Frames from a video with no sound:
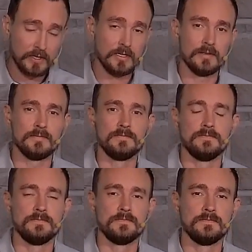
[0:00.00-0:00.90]
done.
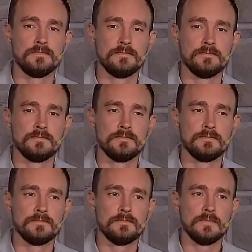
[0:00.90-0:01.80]

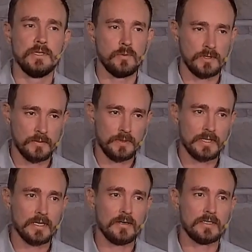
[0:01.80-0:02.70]
He wanted to
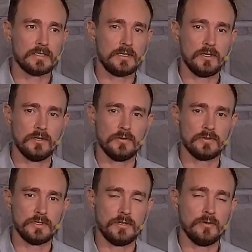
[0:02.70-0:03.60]
pick out his
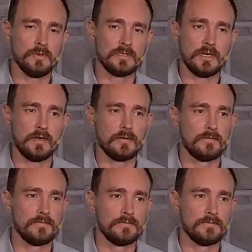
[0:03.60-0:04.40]
clothes and comb his hair.